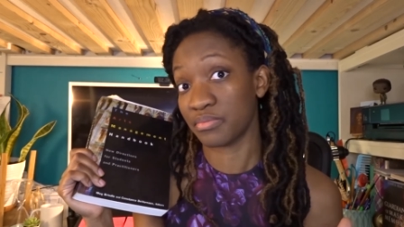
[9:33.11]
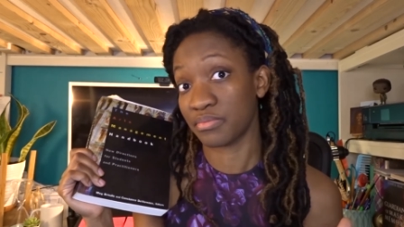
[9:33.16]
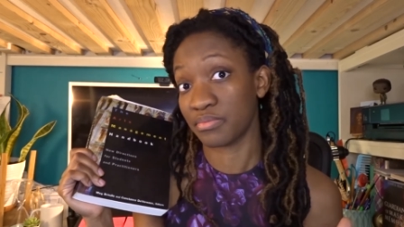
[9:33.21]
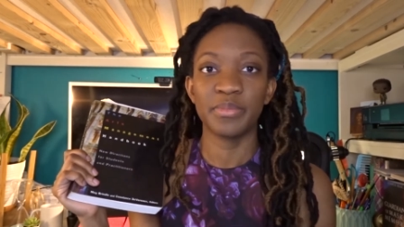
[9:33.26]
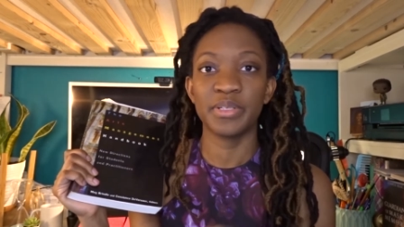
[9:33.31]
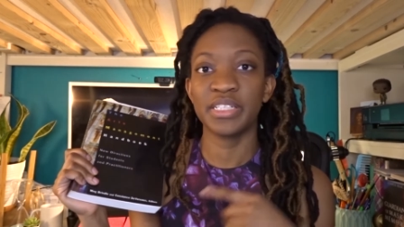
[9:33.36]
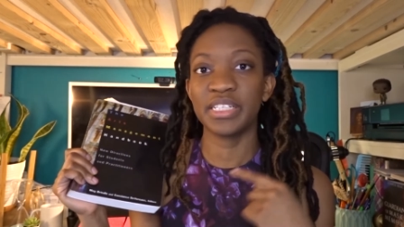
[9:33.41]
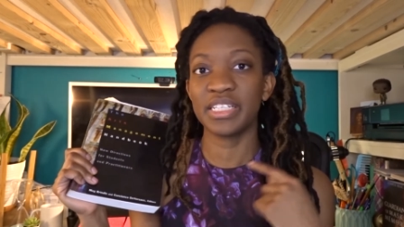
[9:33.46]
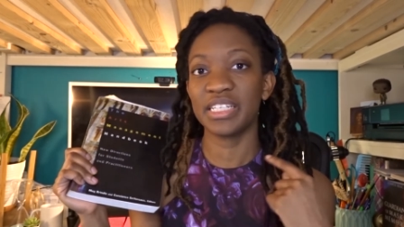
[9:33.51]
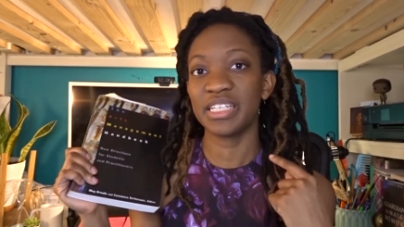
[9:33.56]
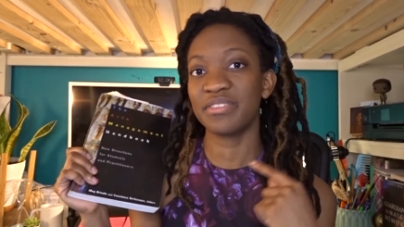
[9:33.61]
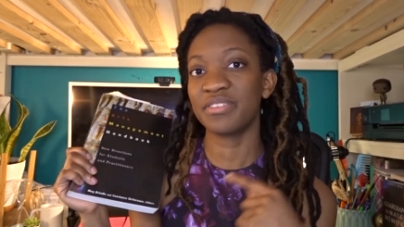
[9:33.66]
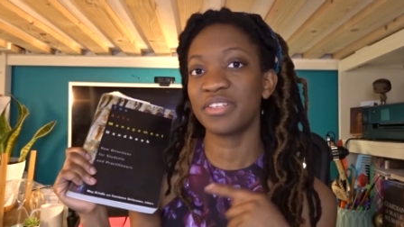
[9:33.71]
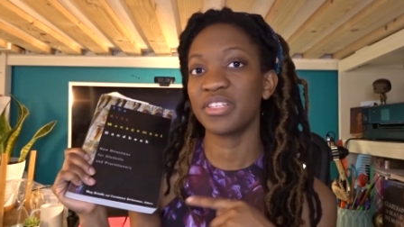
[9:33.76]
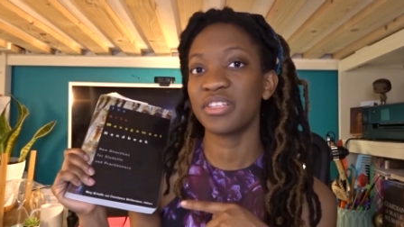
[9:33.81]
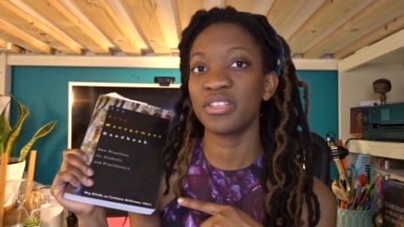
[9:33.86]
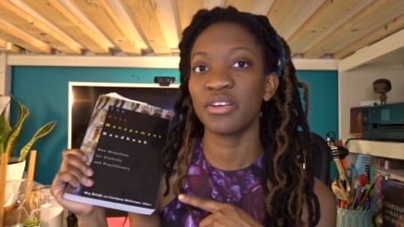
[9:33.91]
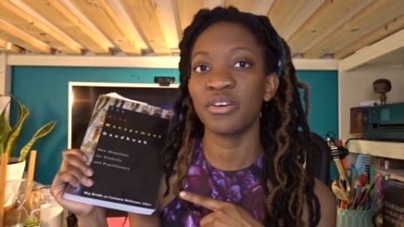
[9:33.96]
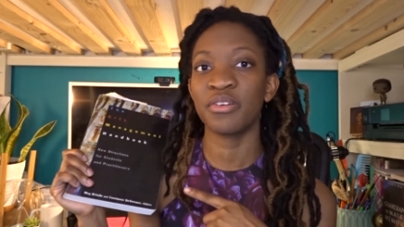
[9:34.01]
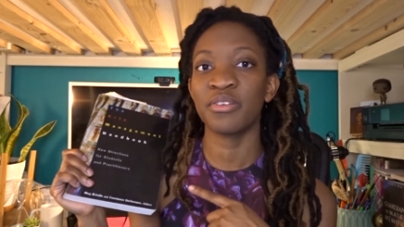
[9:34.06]
But
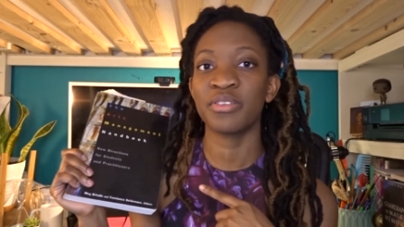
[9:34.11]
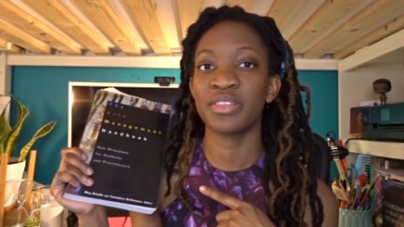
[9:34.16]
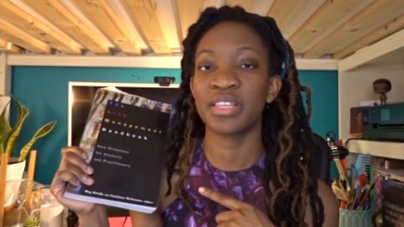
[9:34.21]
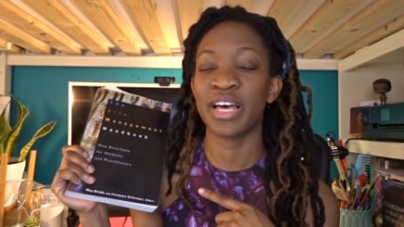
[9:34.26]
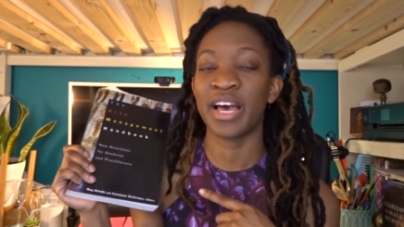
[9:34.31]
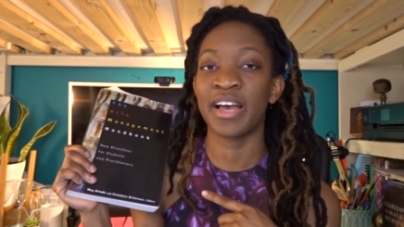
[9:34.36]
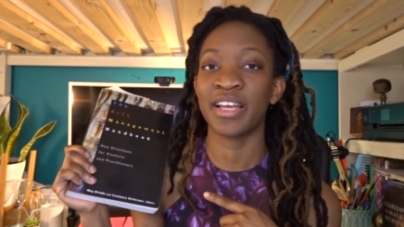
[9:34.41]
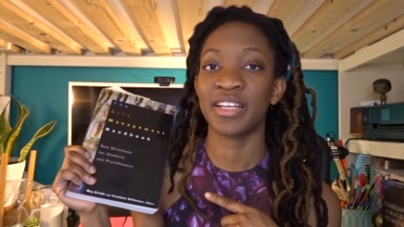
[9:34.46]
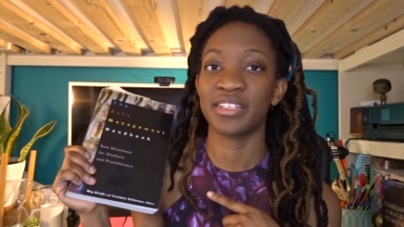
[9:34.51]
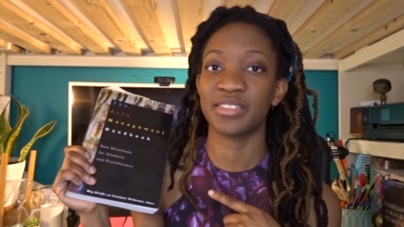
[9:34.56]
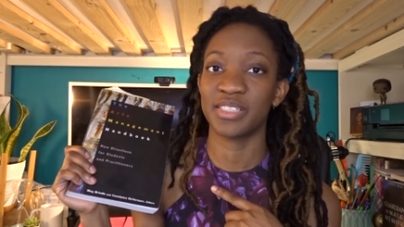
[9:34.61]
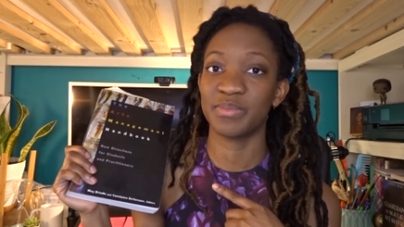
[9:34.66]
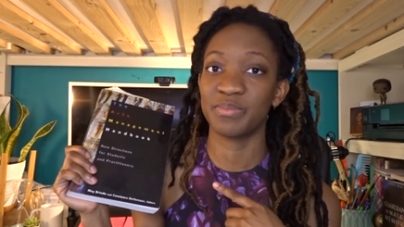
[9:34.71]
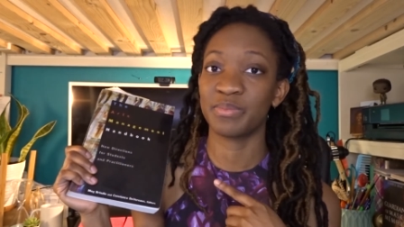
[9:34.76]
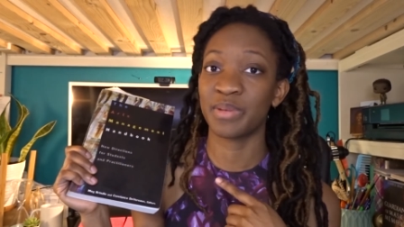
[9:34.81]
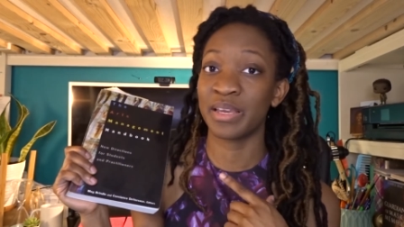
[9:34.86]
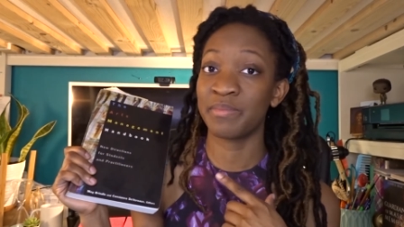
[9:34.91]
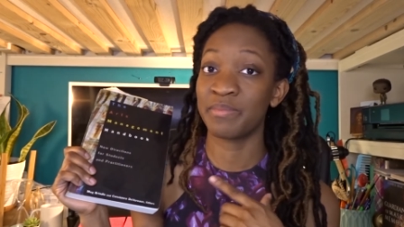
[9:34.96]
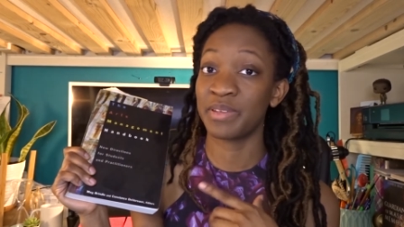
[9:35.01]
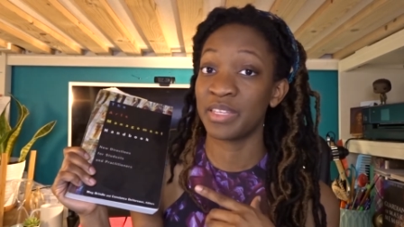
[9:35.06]
even though that
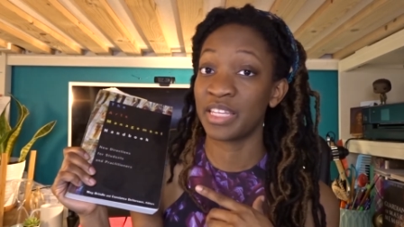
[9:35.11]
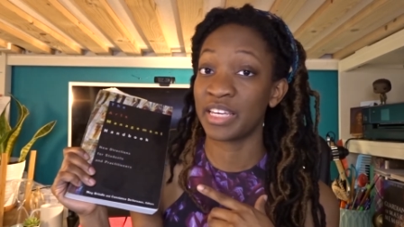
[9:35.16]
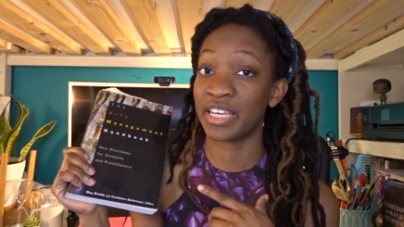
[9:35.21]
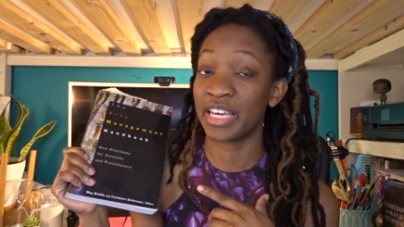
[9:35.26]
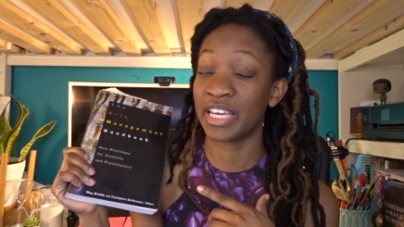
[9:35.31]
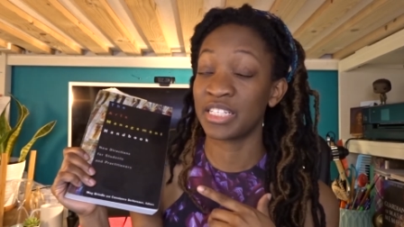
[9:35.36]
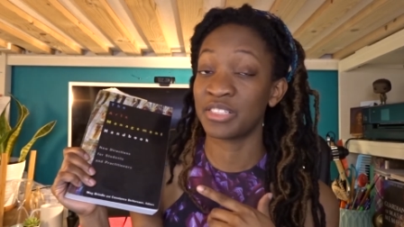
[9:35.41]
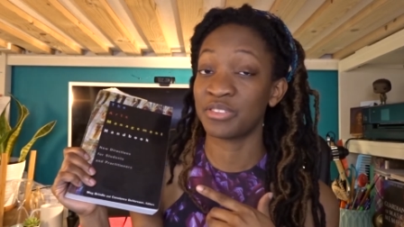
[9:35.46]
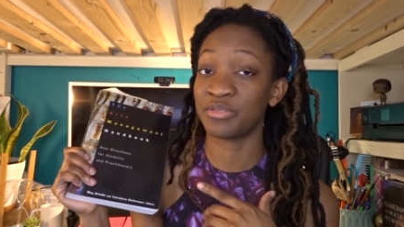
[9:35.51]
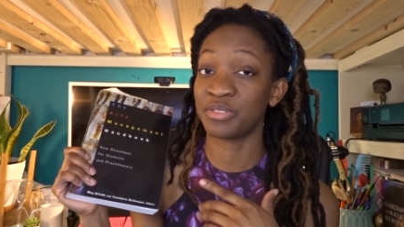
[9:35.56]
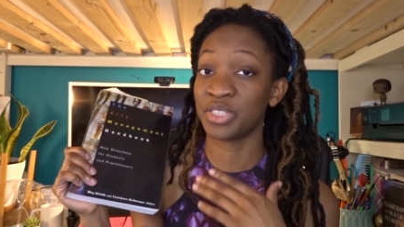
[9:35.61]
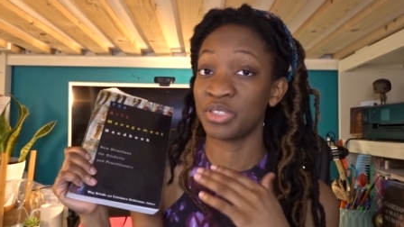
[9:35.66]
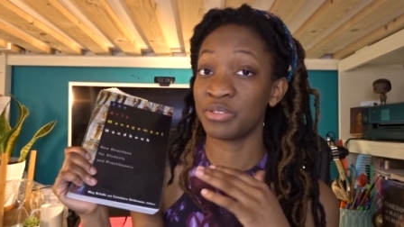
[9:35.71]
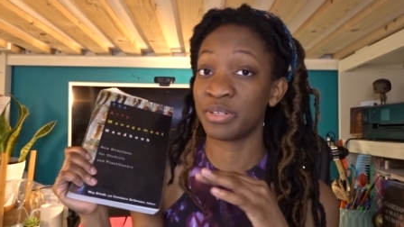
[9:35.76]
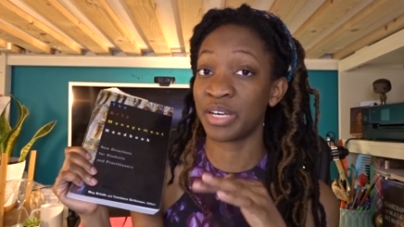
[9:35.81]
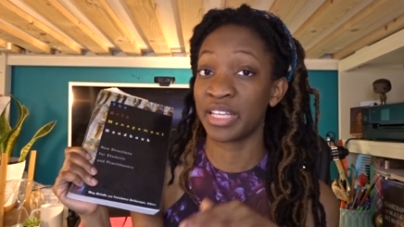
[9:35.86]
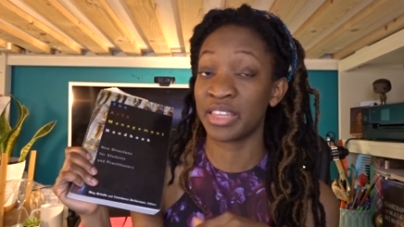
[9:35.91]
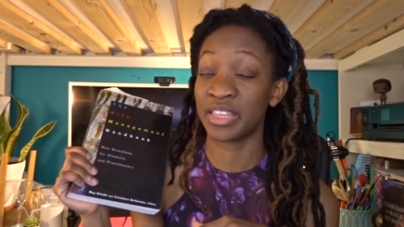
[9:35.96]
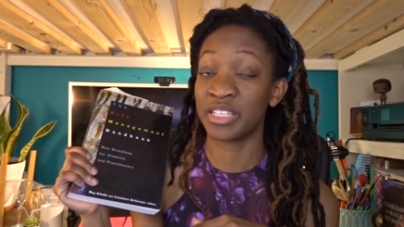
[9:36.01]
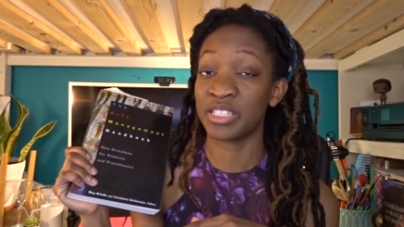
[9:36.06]
might be the case for you
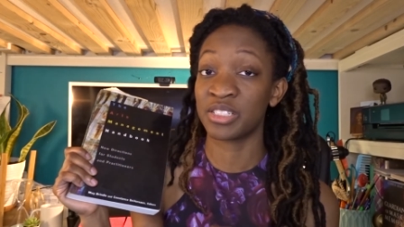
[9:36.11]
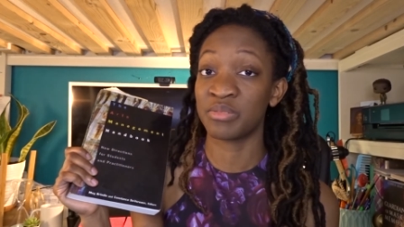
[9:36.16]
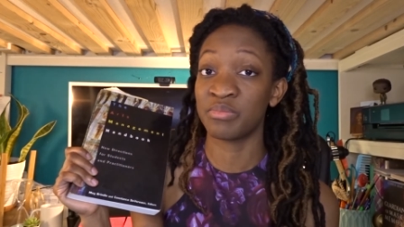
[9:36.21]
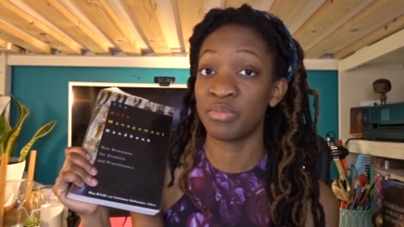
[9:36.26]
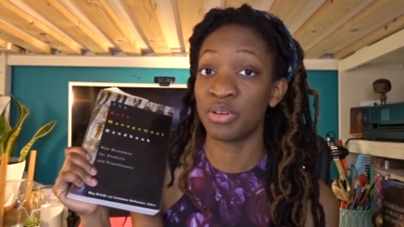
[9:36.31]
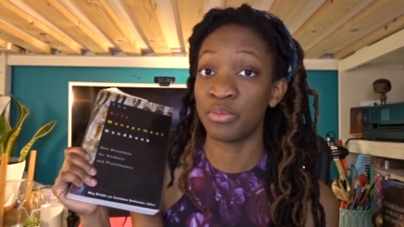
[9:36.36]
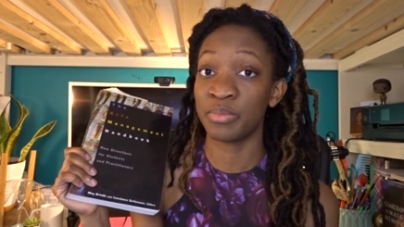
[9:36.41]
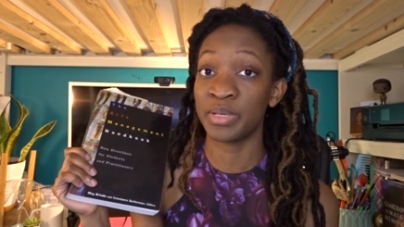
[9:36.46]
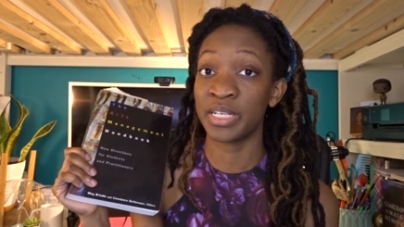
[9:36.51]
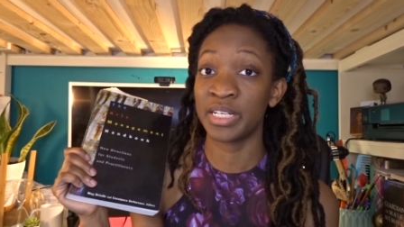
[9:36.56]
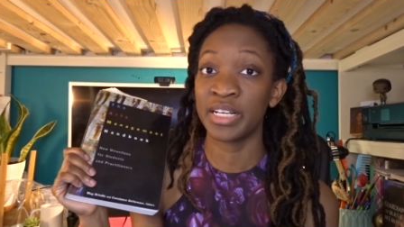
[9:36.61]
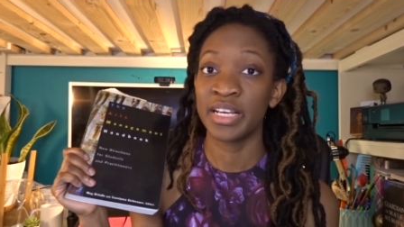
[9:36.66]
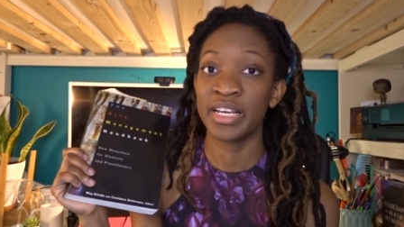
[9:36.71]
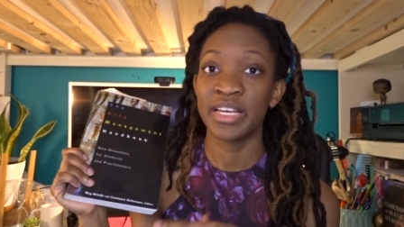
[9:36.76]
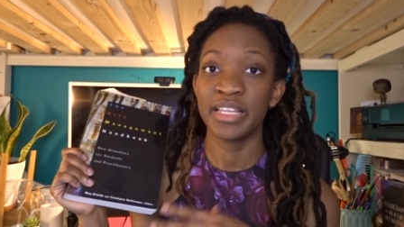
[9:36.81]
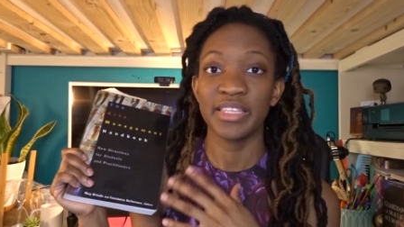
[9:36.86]
at this moment,